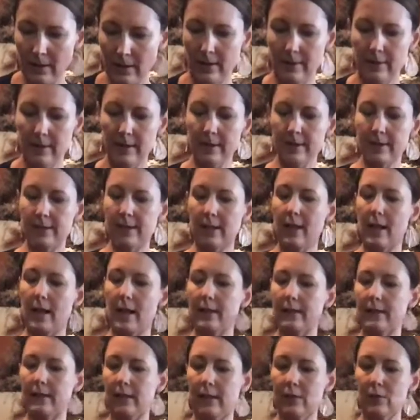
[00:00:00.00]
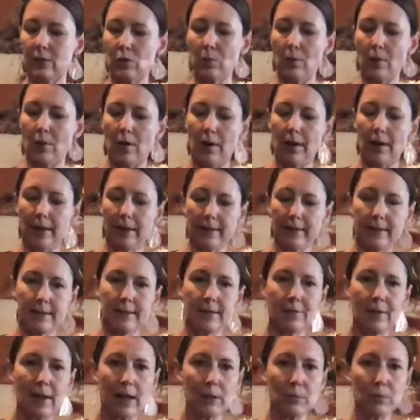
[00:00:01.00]
This gardening twine is
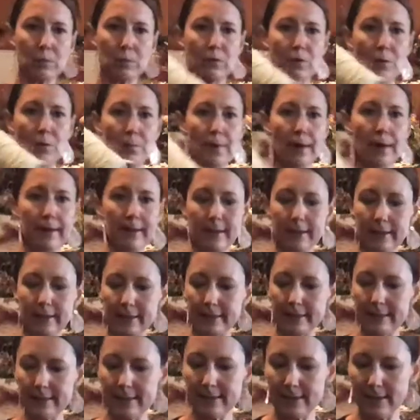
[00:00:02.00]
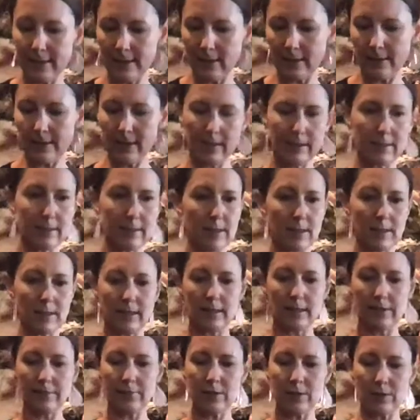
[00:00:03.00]
available from Bunnings. I think it's like
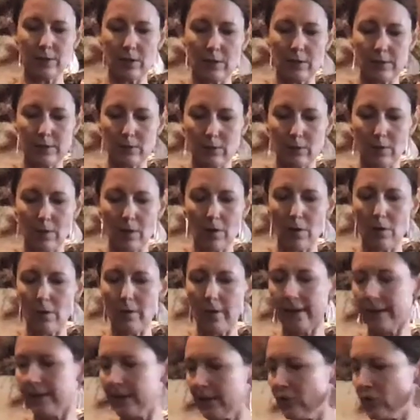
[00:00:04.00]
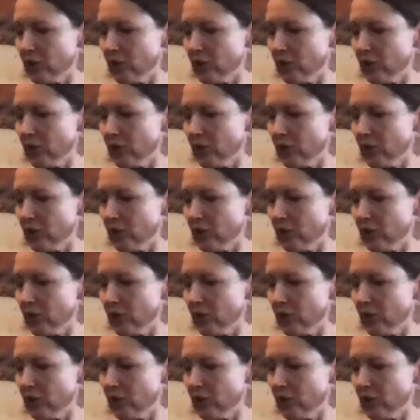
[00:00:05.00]
$11 a roll, and it